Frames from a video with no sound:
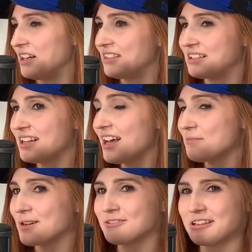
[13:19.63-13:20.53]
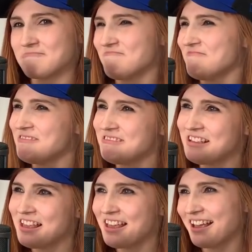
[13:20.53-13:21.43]
Mm-hmm. And at the time I was like,
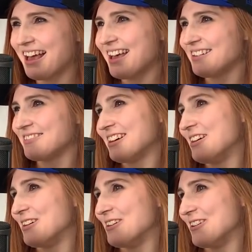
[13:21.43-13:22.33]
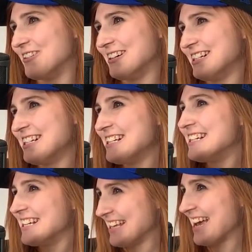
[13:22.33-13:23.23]
nah, I don't know. I can do it on my
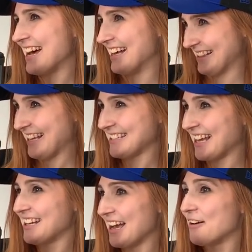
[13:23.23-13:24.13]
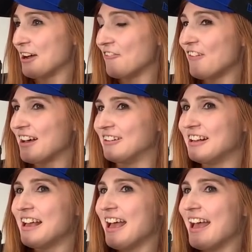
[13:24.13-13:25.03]
own. Yeah, that's kind of how I
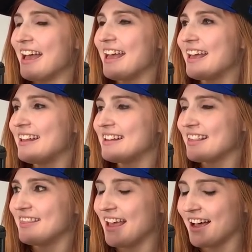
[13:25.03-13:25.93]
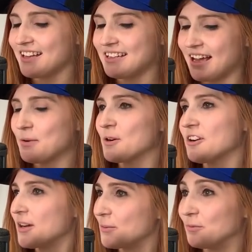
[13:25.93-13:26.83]
felt. And that
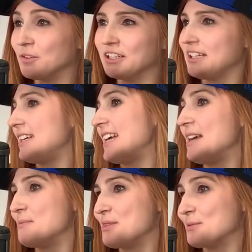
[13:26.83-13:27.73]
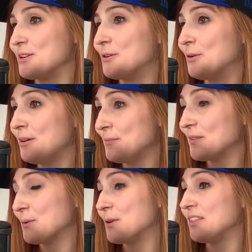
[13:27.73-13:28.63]
network really came through yeah.
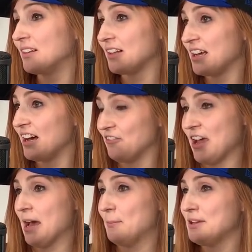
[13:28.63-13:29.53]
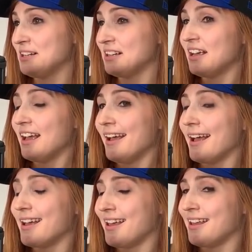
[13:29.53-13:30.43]
when the layoff happened.
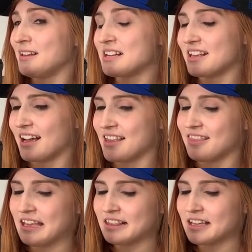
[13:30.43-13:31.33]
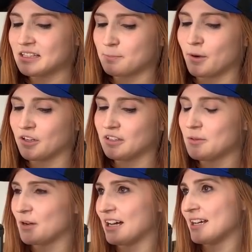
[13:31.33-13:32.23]
And I think that's
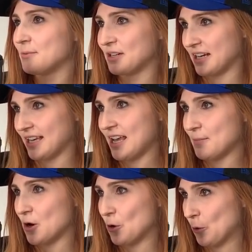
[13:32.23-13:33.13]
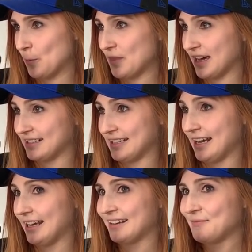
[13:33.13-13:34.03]
partly why when I came home that
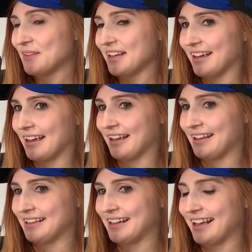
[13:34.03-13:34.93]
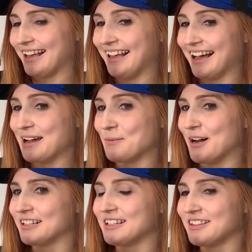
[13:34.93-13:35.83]
day and I
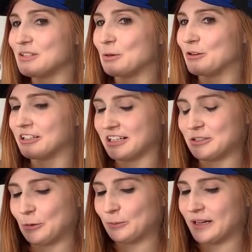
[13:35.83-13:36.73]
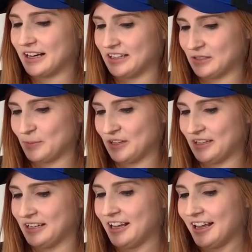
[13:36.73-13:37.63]
walked in the door and I told my
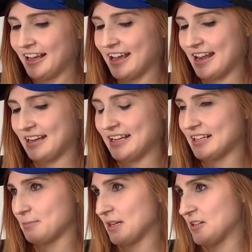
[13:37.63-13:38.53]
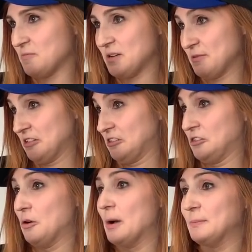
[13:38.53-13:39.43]
husband and he expected me to be
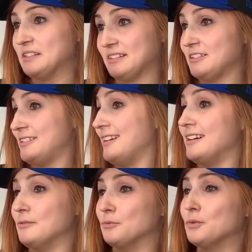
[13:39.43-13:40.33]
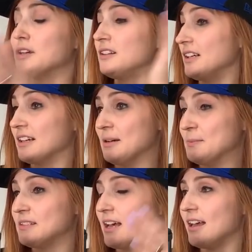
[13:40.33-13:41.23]
so upset. Real like
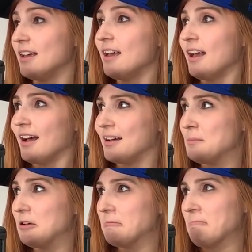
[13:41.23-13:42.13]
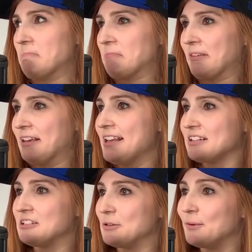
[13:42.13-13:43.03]
upset. I'm like, I
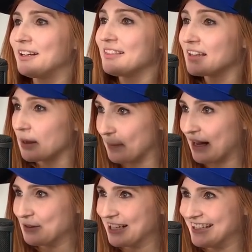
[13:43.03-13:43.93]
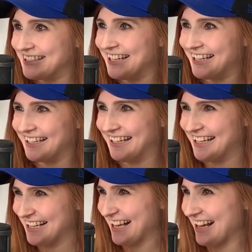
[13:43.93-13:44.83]
can't do anything about it.
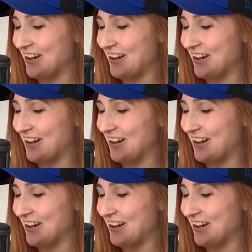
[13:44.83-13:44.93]
Right.